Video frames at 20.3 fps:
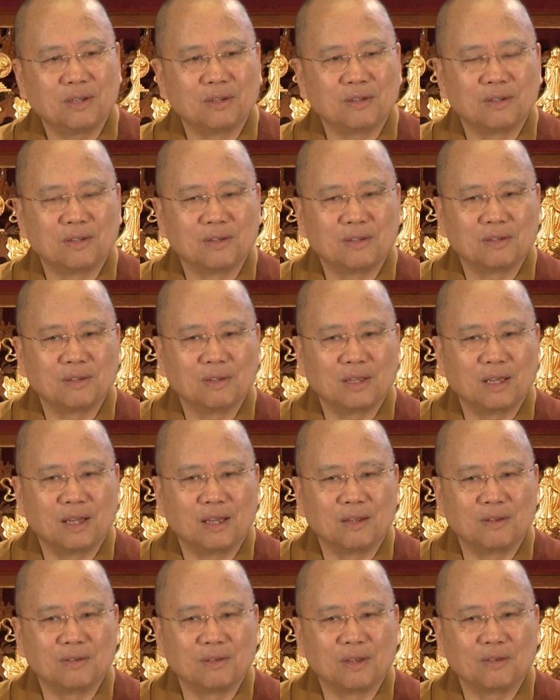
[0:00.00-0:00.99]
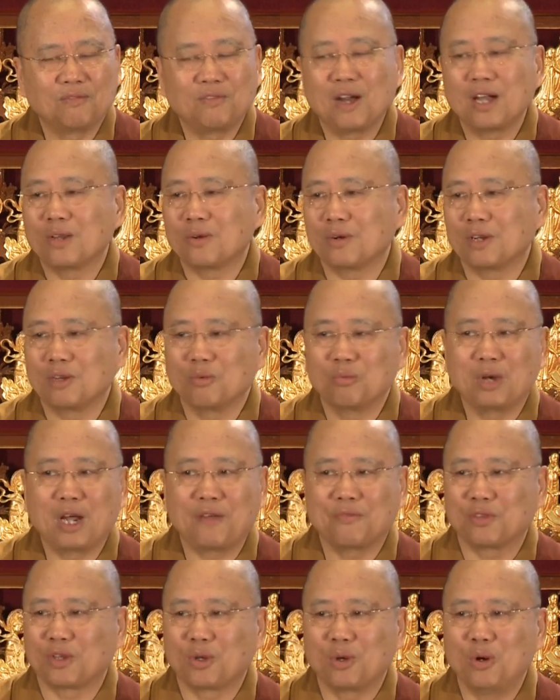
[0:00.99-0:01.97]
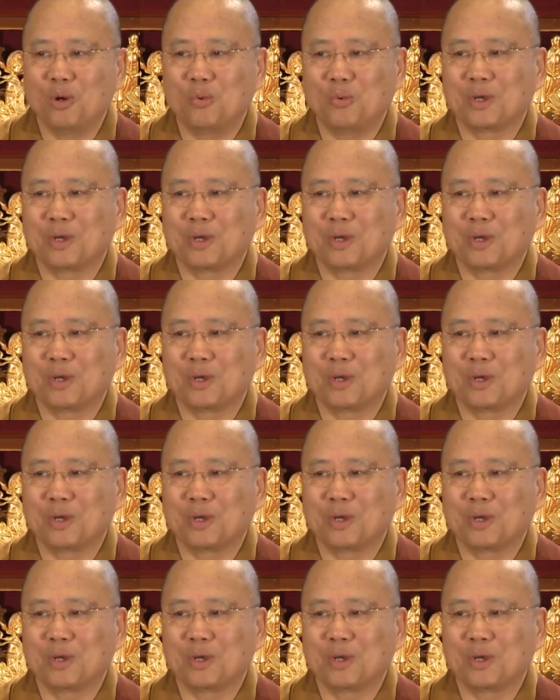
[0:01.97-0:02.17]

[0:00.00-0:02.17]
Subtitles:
and finally we have to go.